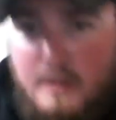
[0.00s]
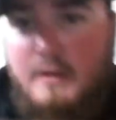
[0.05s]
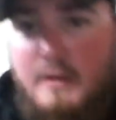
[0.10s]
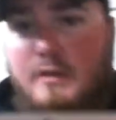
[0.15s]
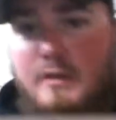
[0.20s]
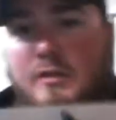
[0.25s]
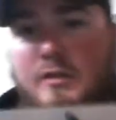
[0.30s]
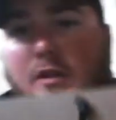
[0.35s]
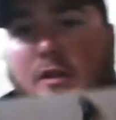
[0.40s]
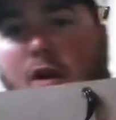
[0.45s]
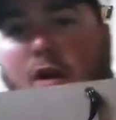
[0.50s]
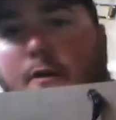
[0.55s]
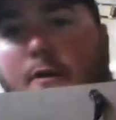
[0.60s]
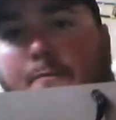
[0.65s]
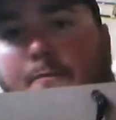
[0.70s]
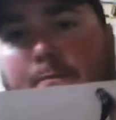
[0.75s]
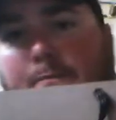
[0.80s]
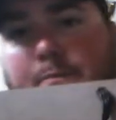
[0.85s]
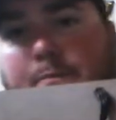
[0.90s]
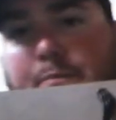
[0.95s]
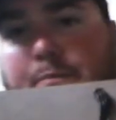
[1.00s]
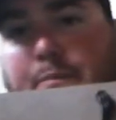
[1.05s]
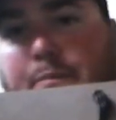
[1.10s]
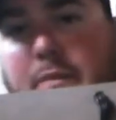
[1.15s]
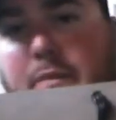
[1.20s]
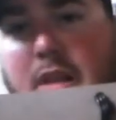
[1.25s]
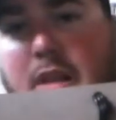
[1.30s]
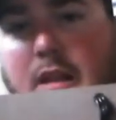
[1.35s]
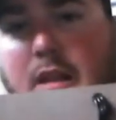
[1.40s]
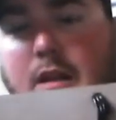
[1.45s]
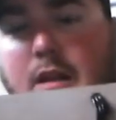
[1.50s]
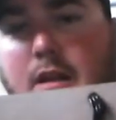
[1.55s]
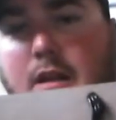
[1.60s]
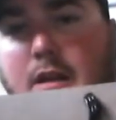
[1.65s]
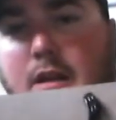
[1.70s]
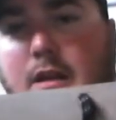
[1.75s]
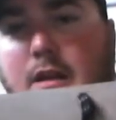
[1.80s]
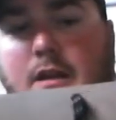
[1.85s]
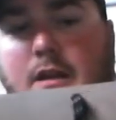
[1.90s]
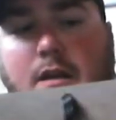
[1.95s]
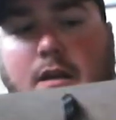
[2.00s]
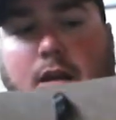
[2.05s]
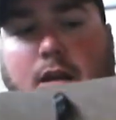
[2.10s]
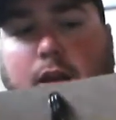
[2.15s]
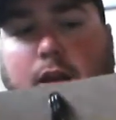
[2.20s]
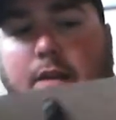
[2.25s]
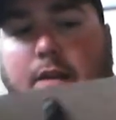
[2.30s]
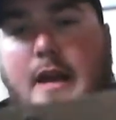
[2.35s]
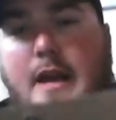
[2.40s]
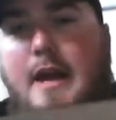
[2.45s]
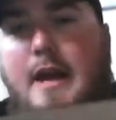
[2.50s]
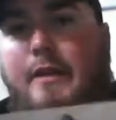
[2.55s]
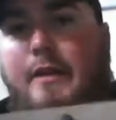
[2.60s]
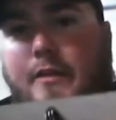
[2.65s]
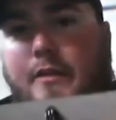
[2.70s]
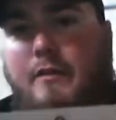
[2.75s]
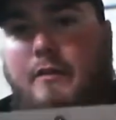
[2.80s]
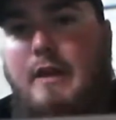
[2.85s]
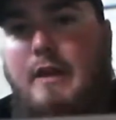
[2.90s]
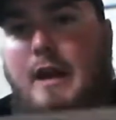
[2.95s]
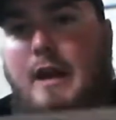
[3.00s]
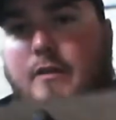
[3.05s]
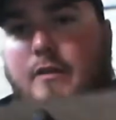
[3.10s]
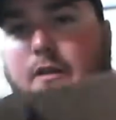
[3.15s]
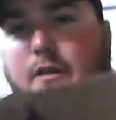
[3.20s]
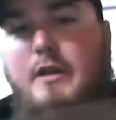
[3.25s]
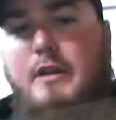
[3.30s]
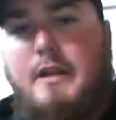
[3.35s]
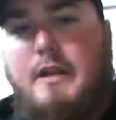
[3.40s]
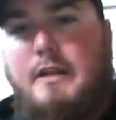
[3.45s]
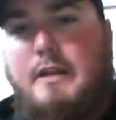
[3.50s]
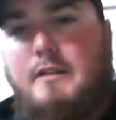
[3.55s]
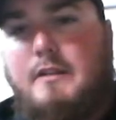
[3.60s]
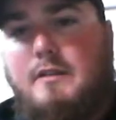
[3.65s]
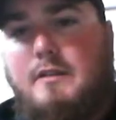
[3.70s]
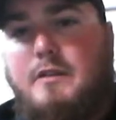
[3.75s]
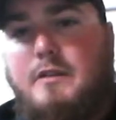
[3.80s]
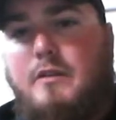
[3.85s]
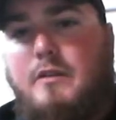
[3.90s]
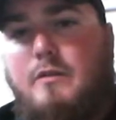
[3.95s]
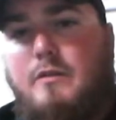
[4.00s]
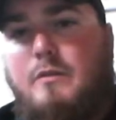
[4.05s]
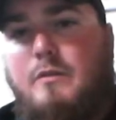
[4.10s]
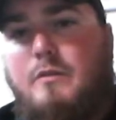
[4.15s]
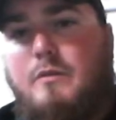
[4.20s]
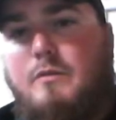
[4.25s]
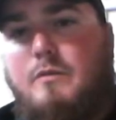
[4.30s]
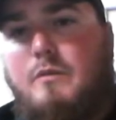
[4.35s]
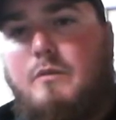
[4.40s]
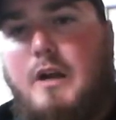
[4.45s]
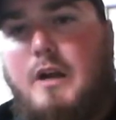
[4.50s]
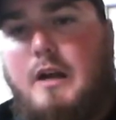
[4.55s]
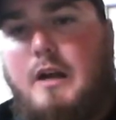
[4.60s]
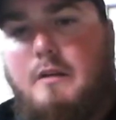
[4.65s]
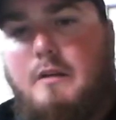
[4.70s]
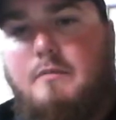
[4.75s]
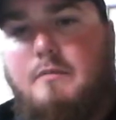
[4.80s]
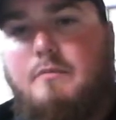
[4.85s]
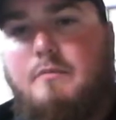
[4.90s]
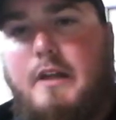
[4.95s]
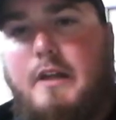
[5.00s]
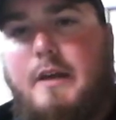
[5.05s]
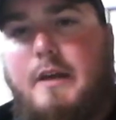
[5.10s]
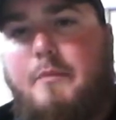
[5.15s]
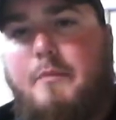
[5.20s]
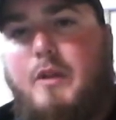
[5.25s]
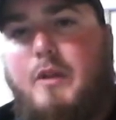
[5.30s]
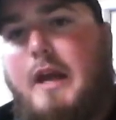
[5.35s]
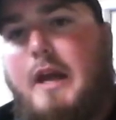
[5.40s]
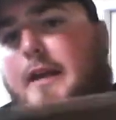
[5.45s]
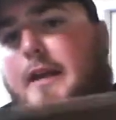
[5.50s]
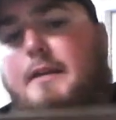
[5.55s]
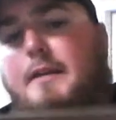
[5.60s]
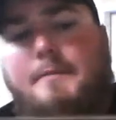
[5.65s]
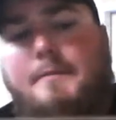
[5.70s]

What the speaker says: So, and the ground is to light up the light.